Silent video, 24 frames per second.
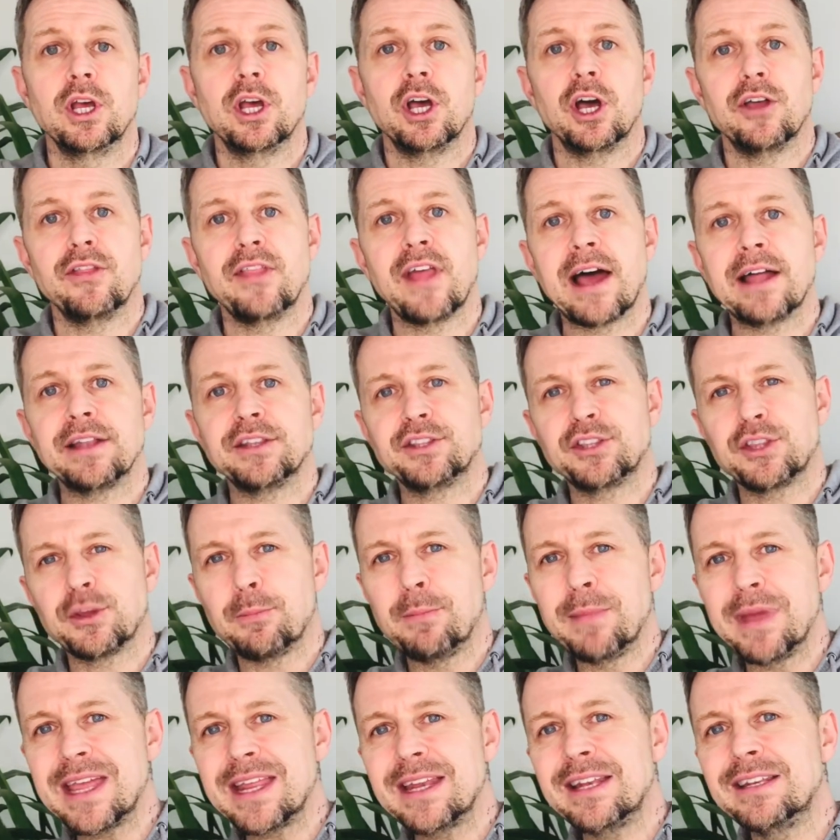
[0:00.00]
and that the
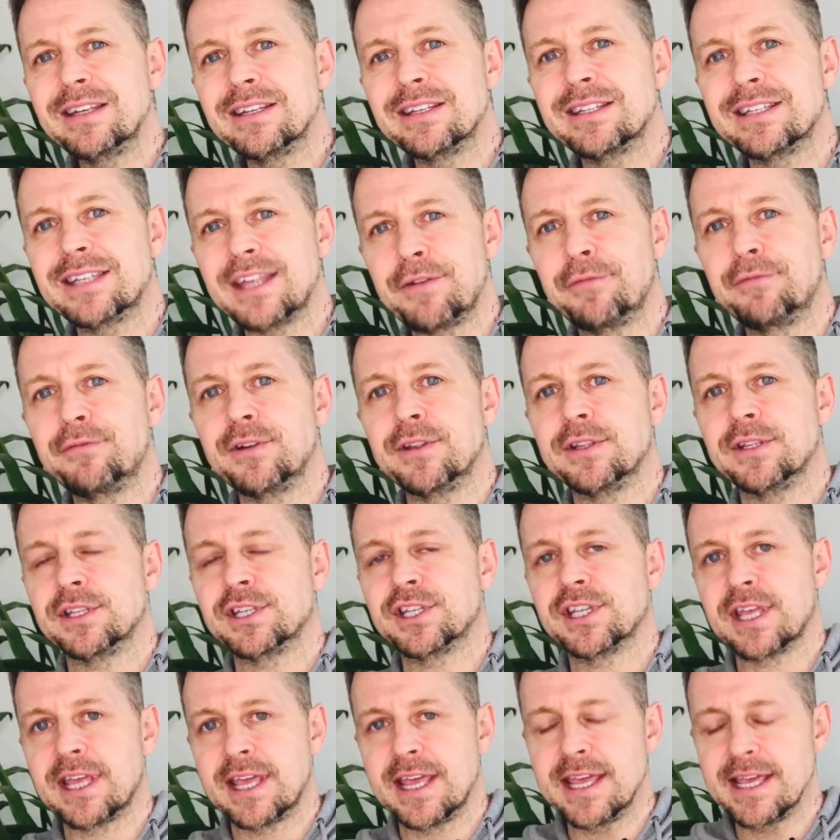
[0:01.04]
main
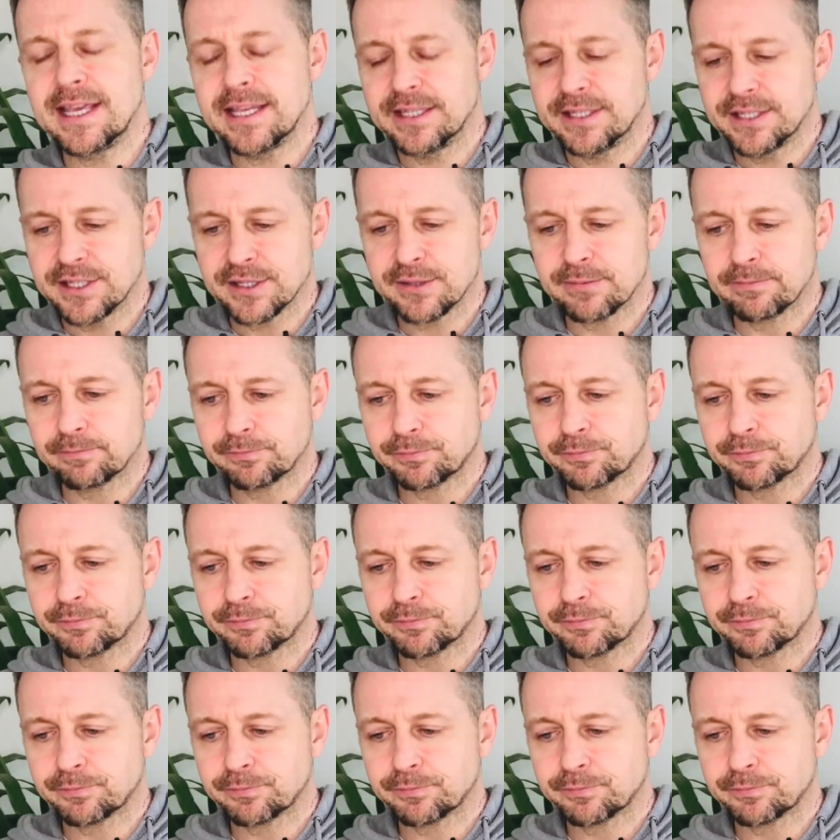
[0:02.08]
difference is